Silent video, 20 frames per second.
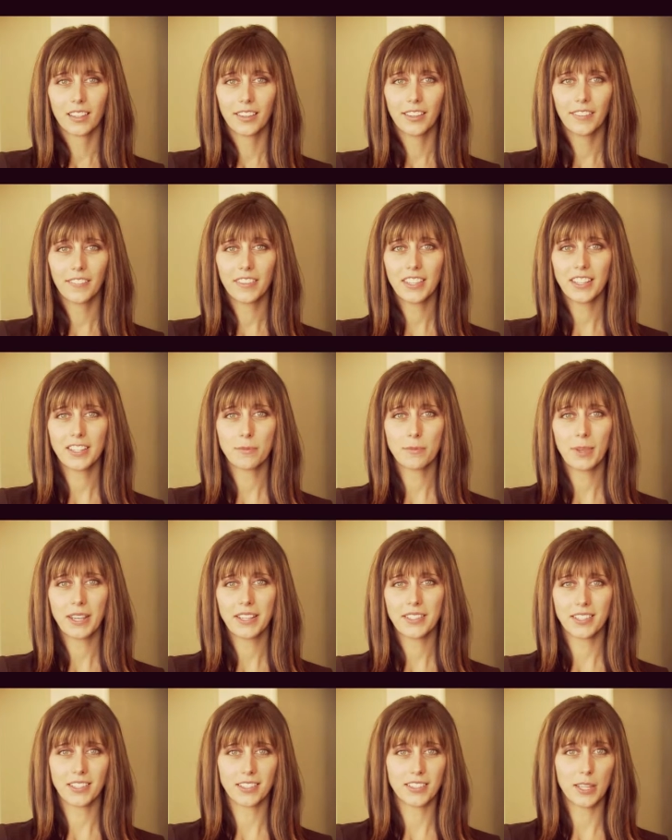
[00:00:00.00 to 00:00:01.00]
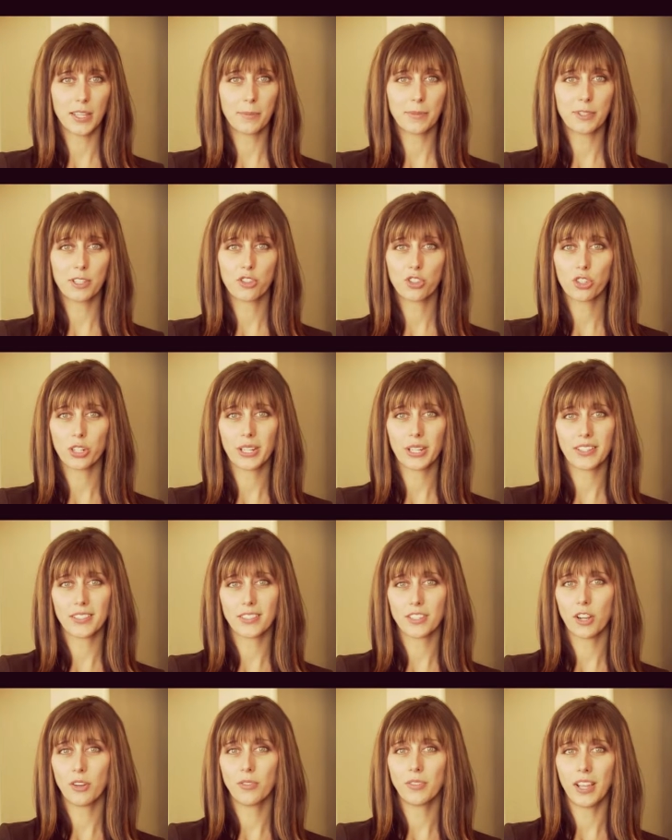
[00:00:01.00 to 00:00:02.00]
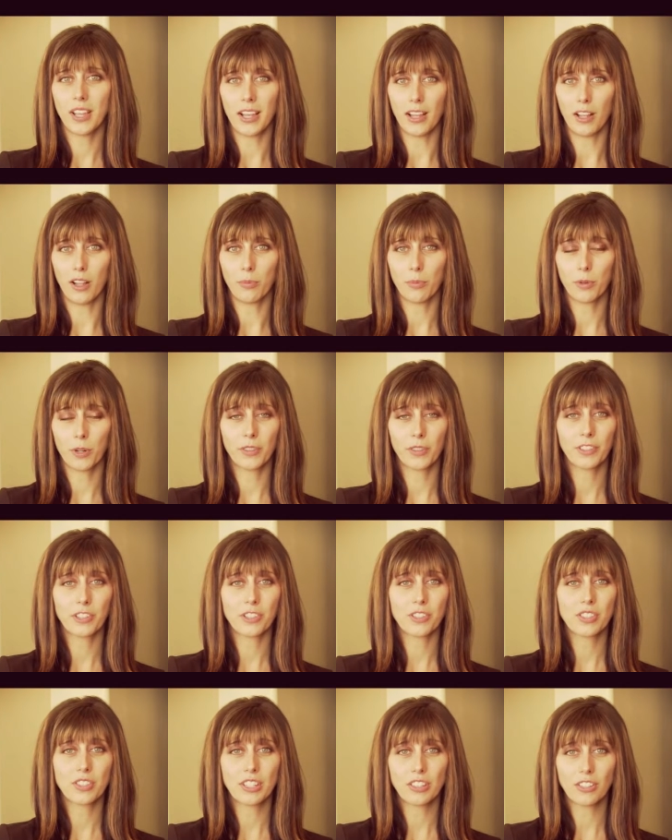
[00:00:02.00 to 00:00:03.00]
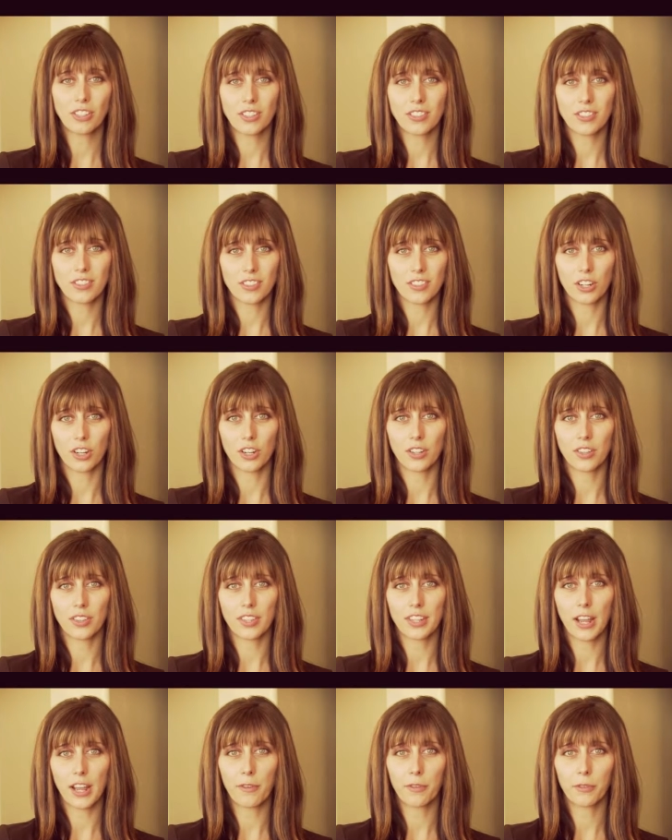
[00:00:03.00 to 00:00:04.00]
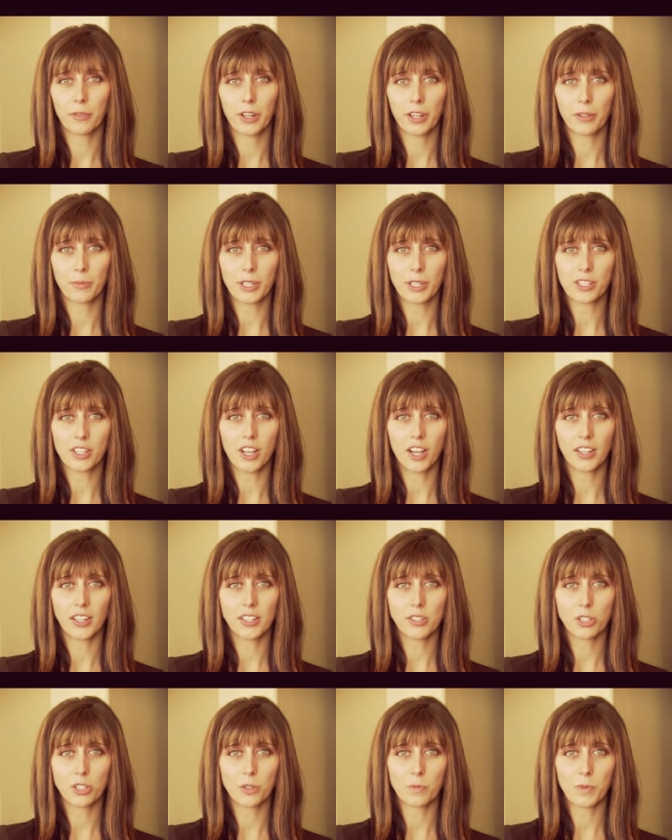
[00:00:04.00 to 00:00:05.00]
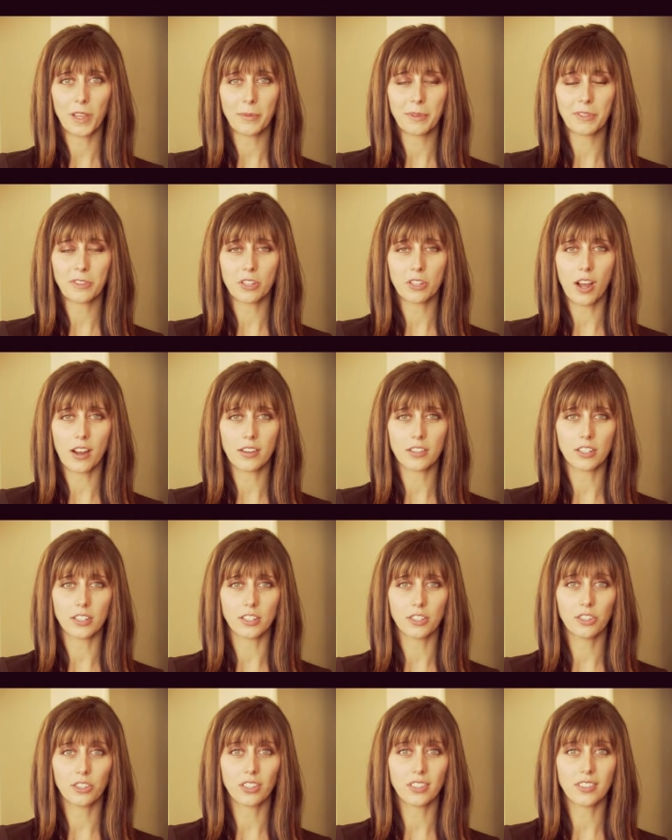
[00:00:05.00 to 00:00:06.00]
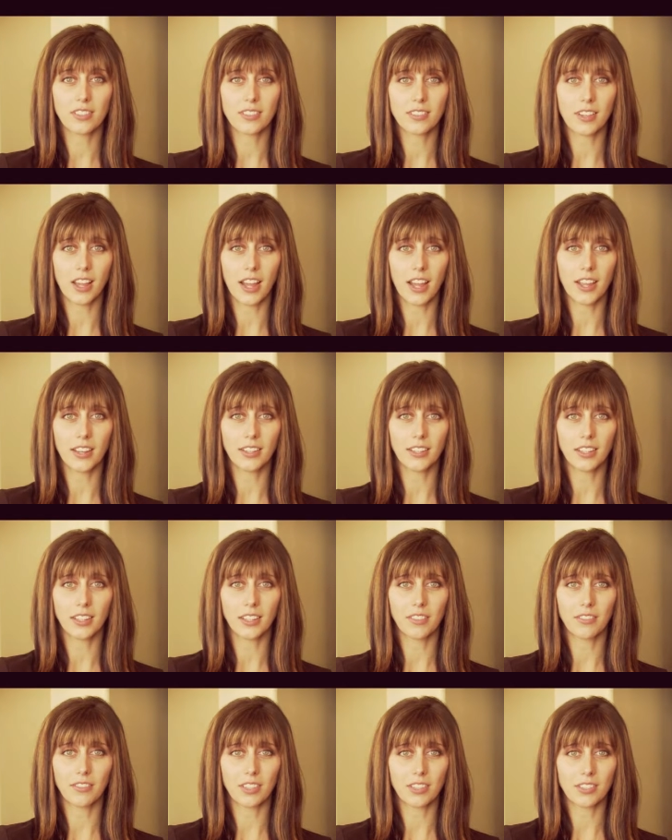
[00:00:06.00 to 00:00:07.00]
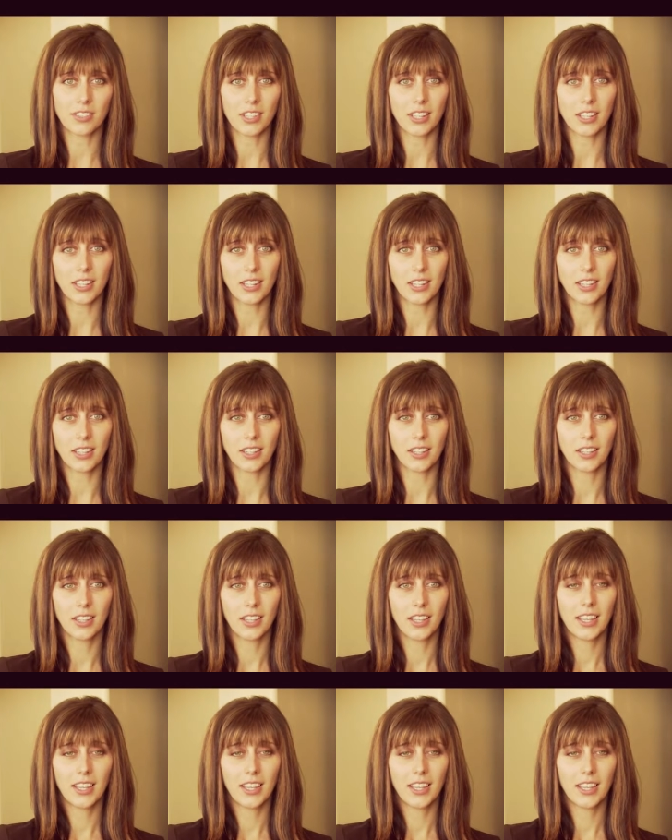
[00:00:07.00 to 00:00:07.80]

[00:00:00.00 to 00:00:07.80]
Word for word: If these basic tips and tricks don't help, or if you're still concerned, then I would recommend talking to your baby's doctor who can decide if there's any